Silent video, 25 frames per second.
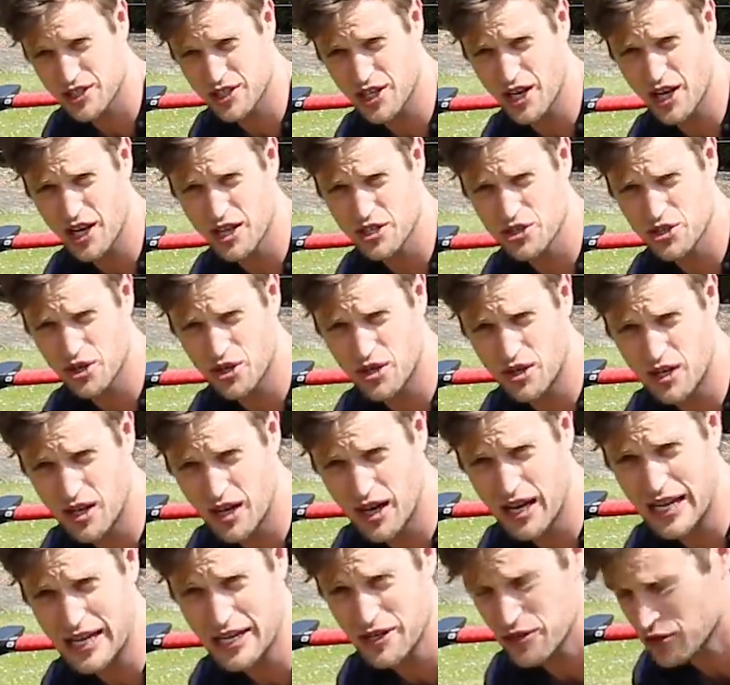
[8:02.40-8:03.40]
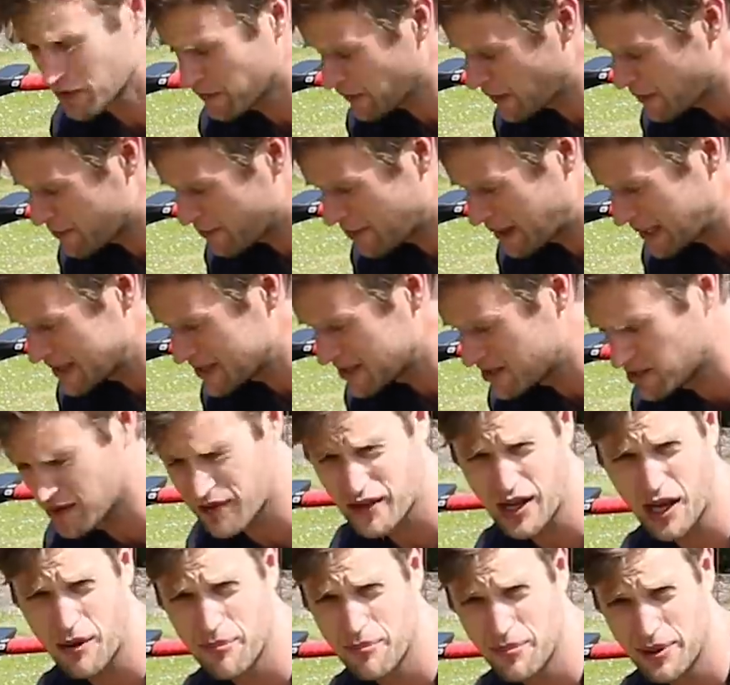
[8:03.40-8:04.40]
search online and you'll find plenty
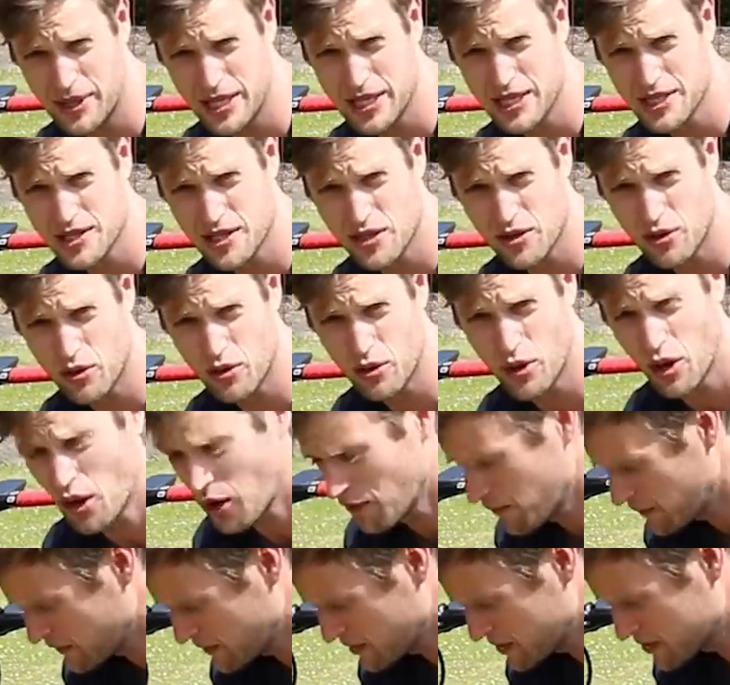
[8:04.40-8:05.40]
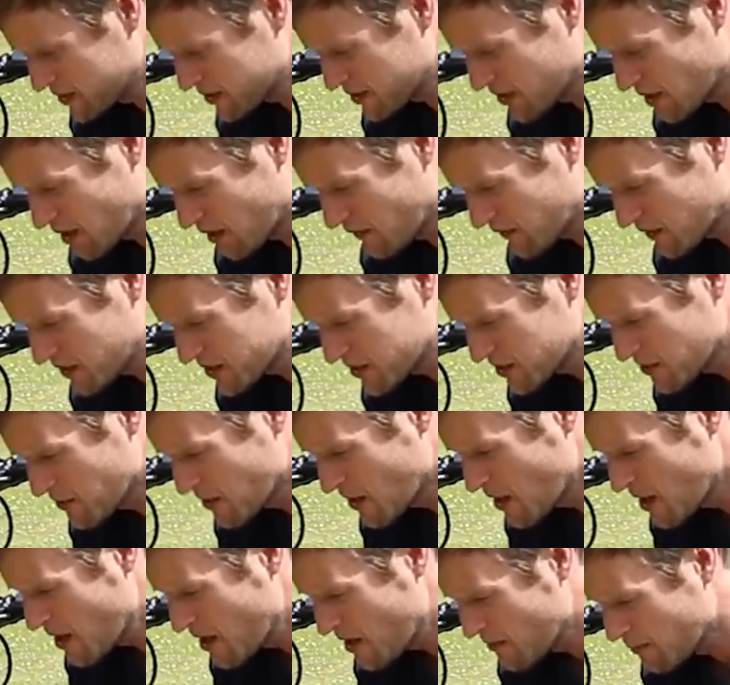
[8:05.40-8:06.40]
of companies that will offer this service.
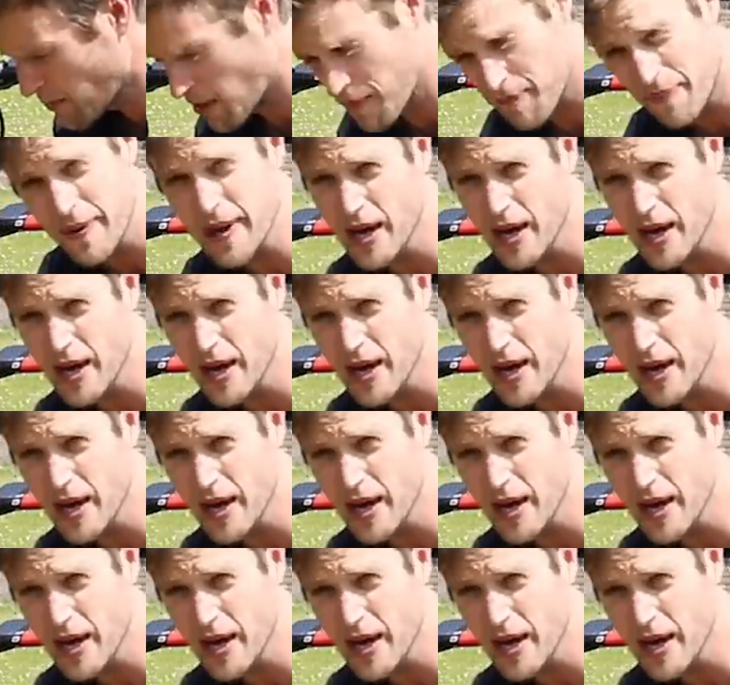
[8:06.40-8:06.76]
But